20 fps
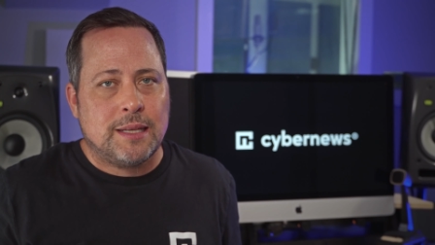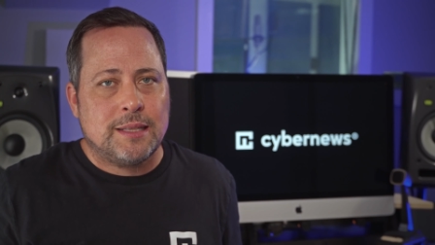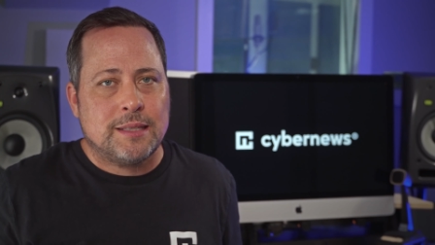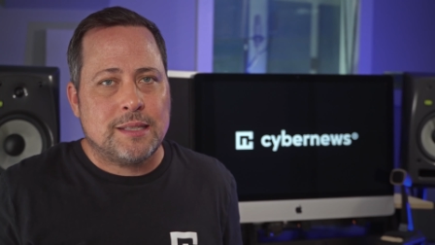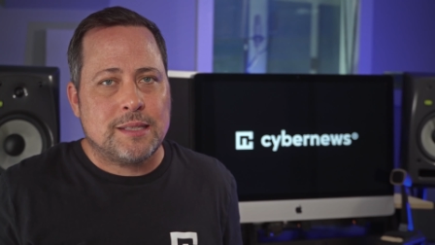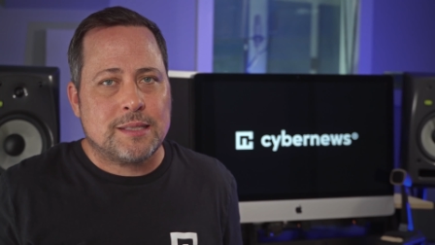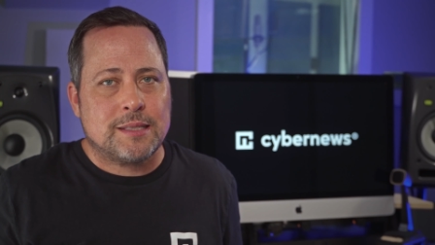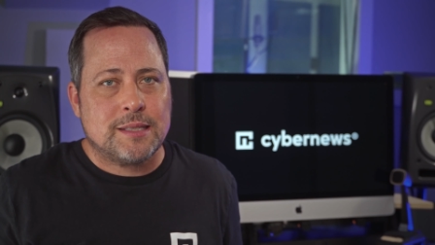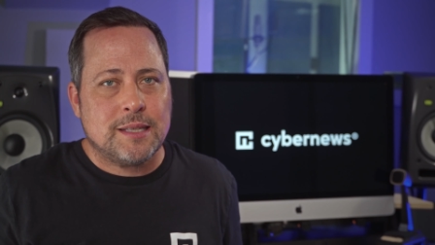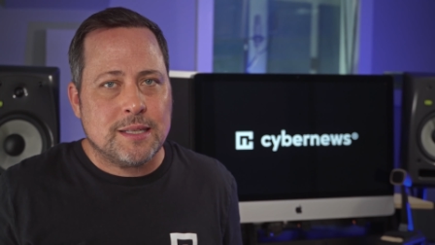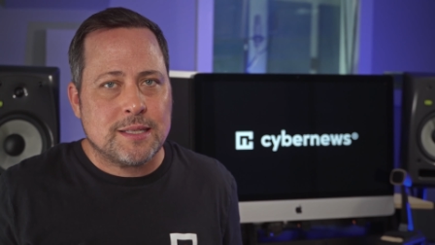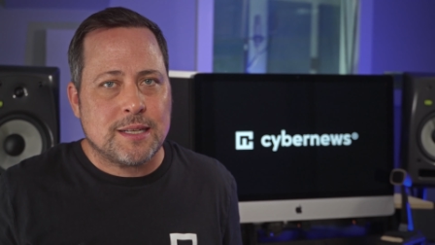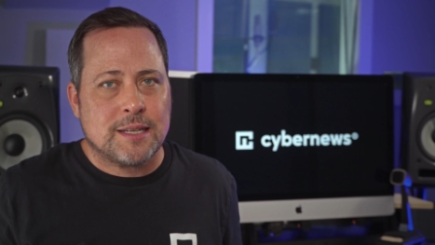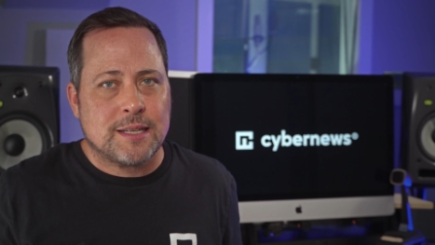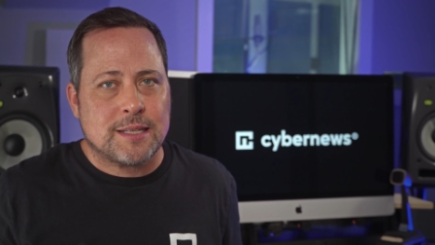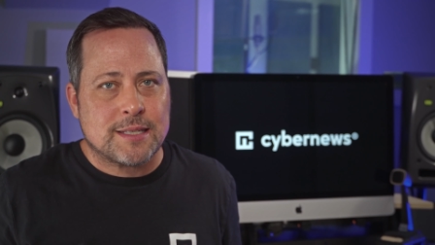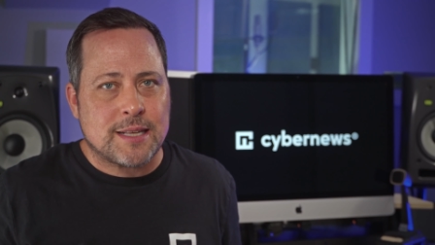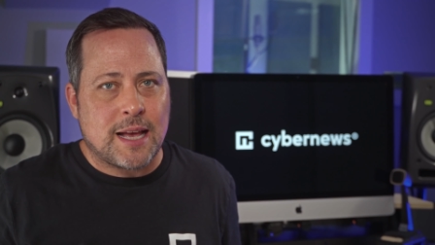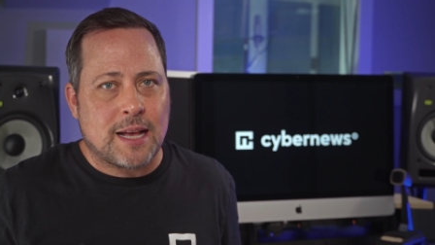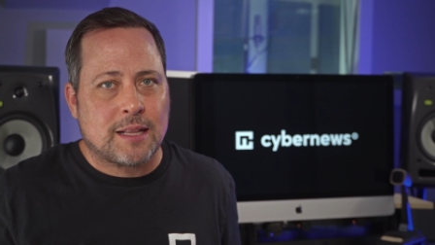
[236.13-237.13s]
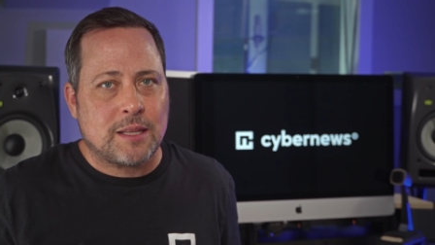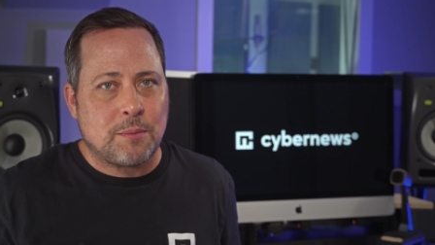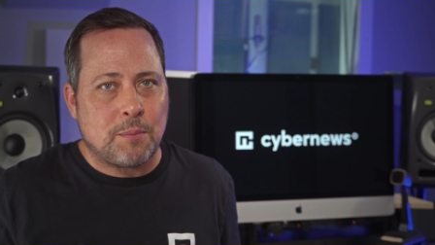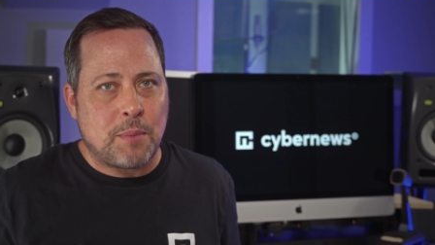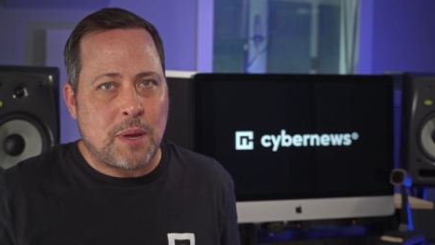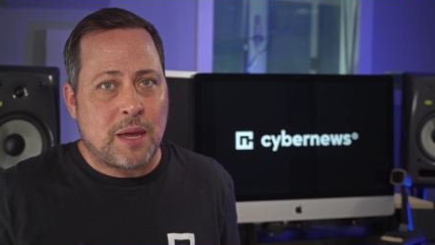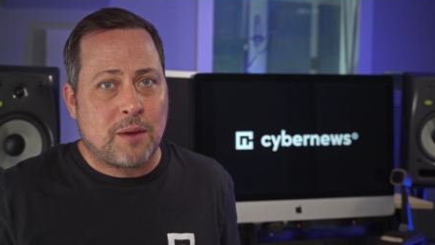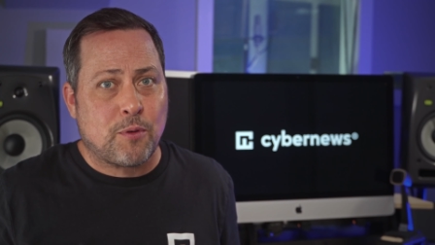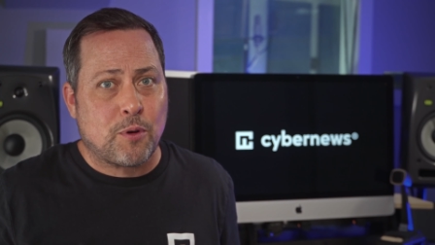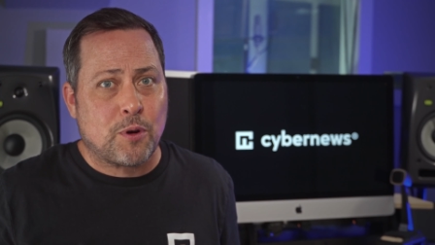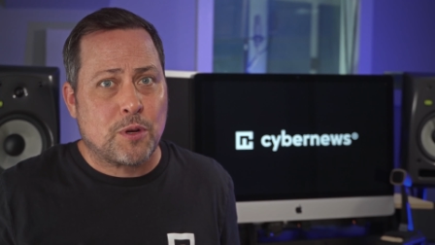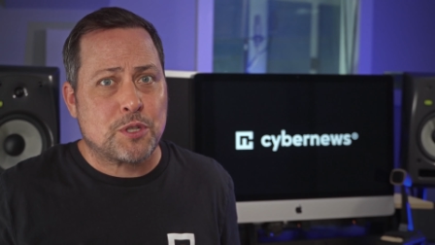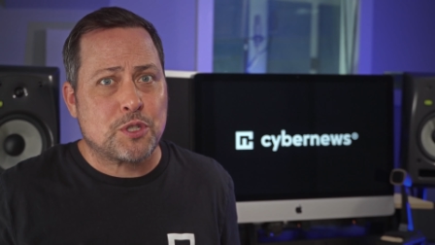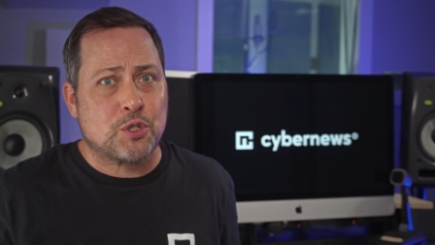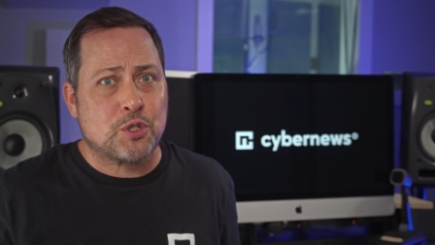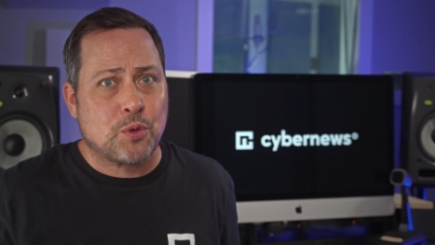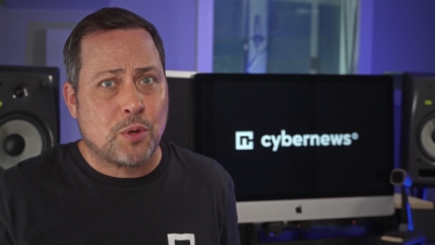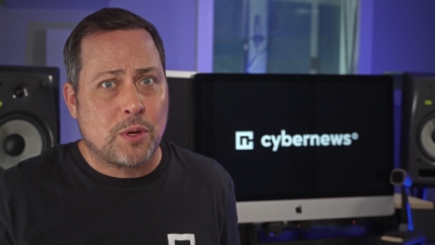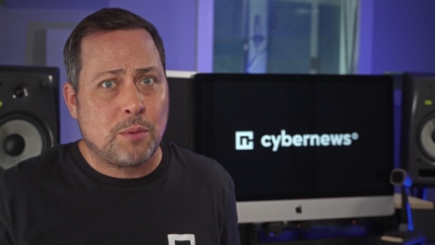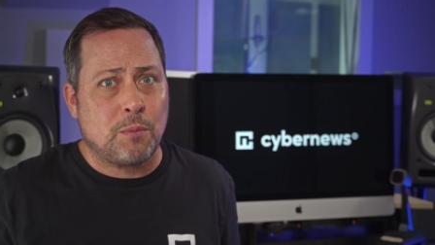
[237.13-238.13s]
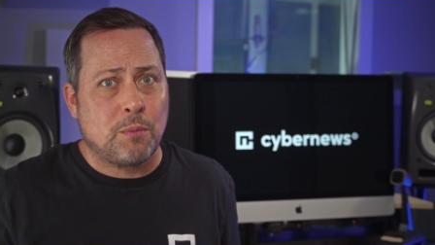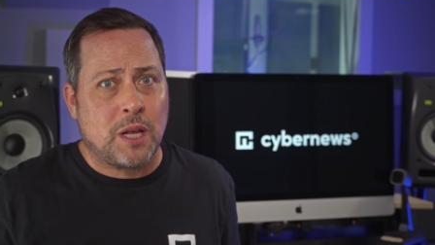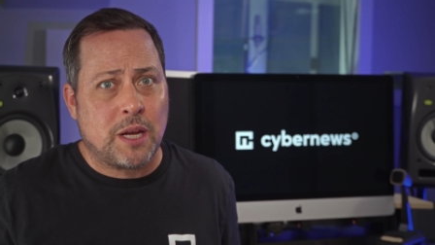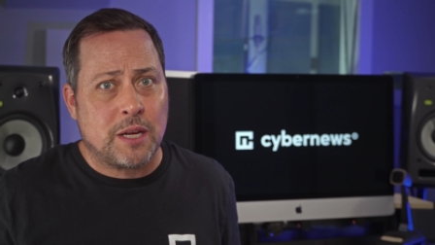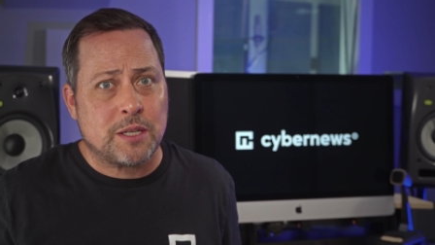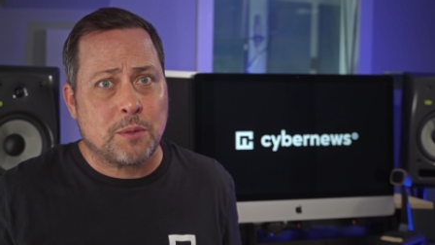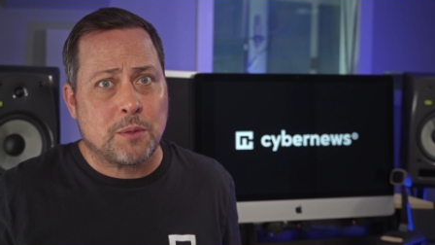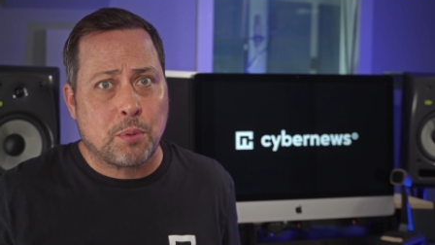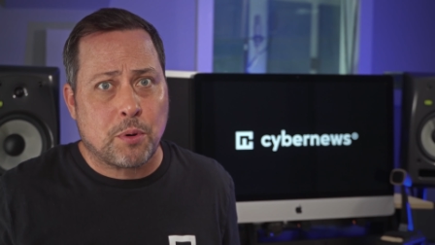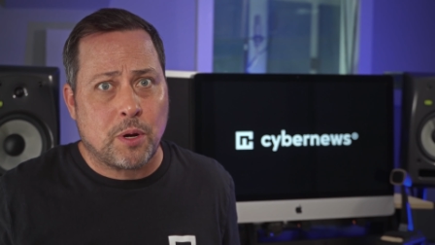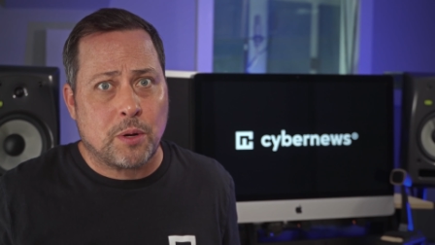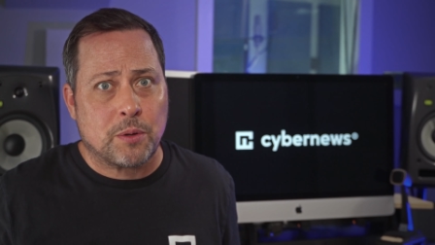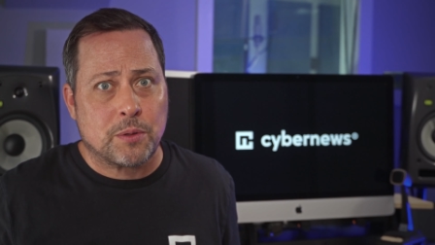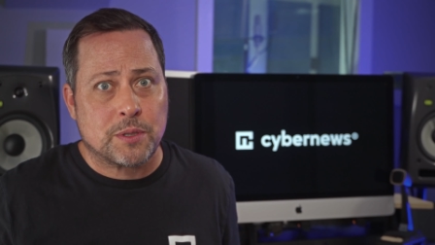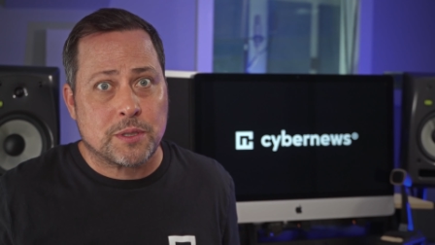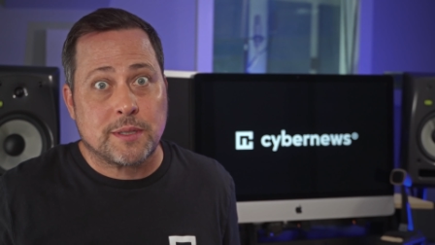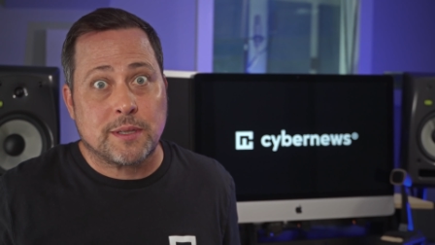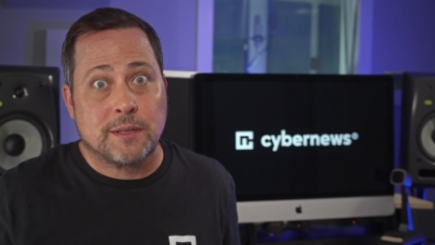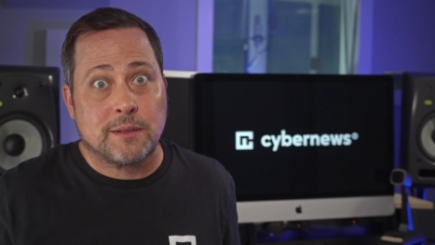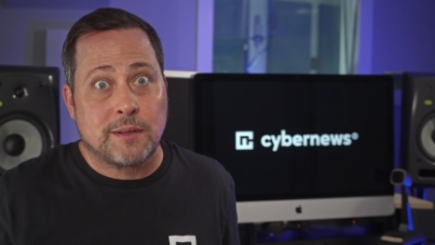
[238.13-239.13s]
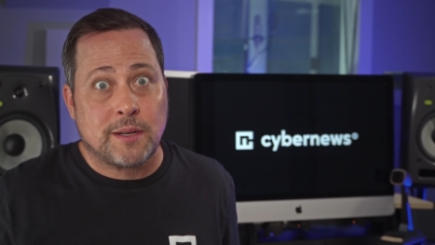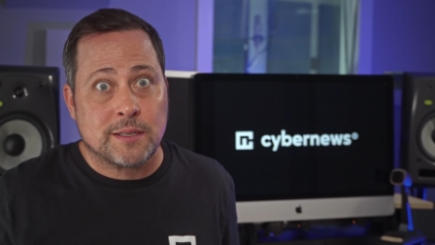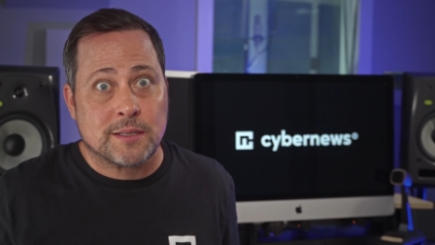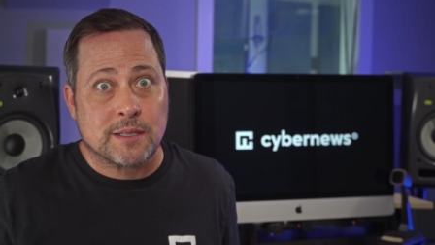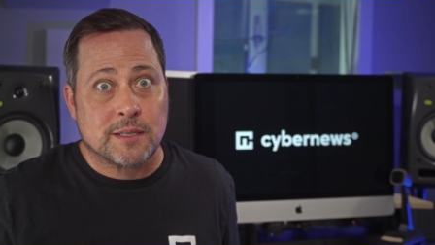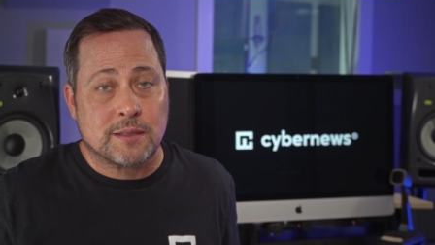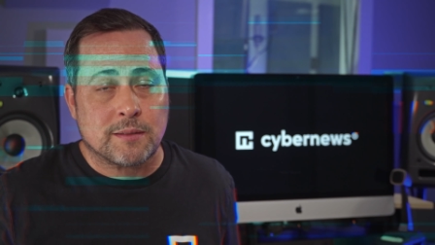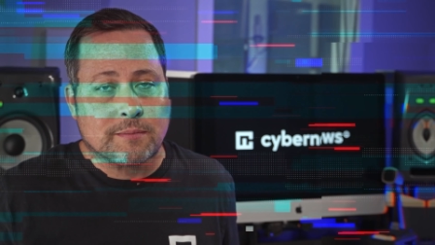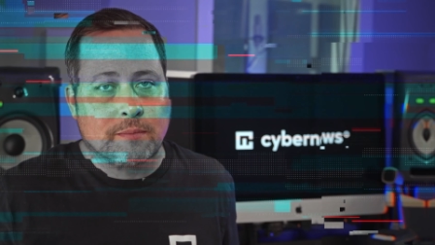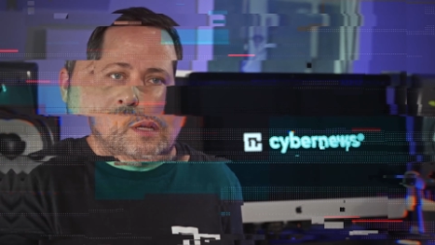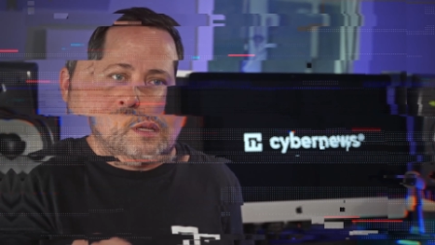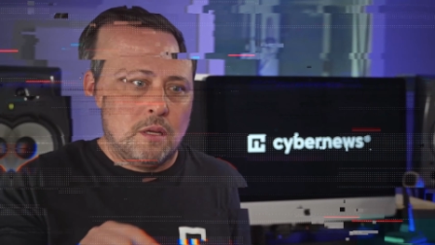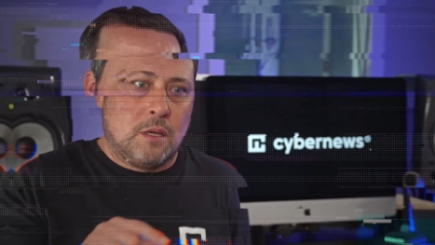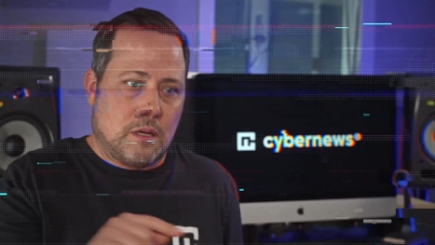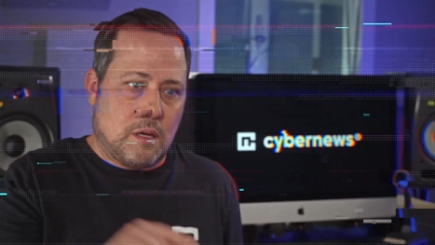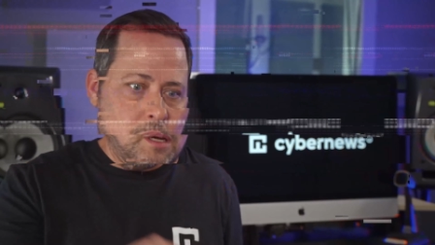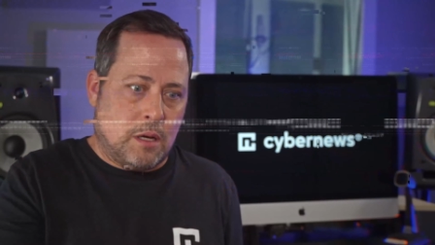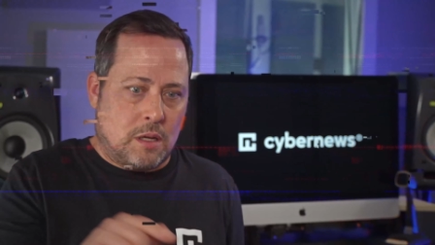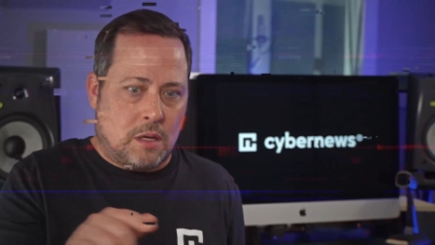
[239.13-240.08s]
this doesn't exactly make for a streamlined approach, now does it? Cut,